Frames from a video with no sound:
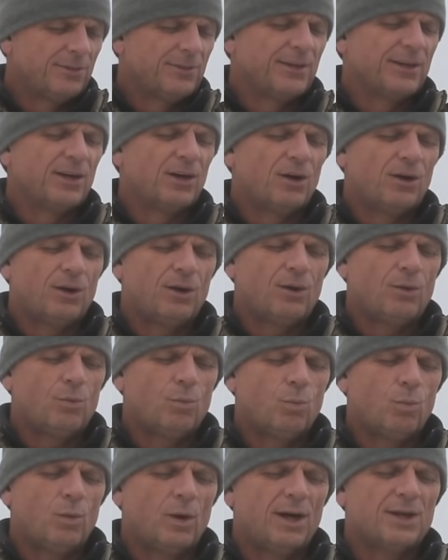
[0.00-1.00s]
They all
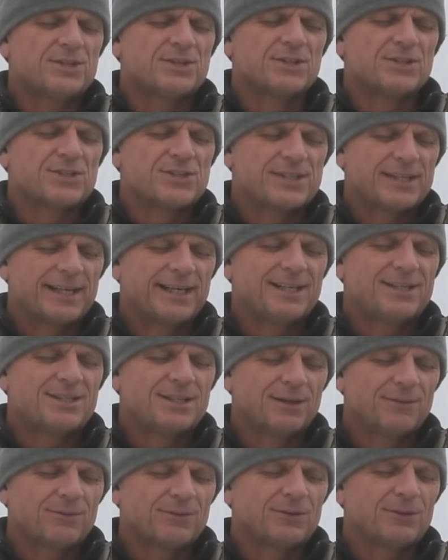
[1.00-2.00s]
want to
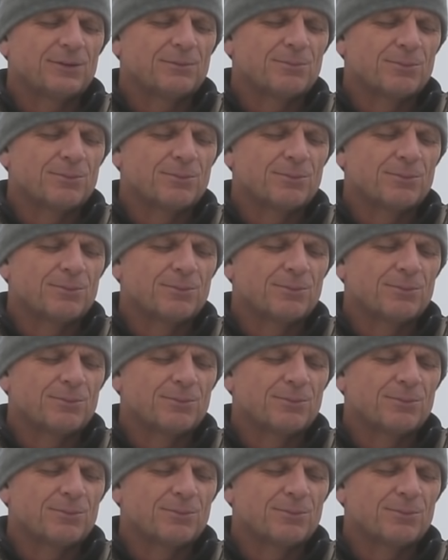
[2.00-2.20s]
scientifically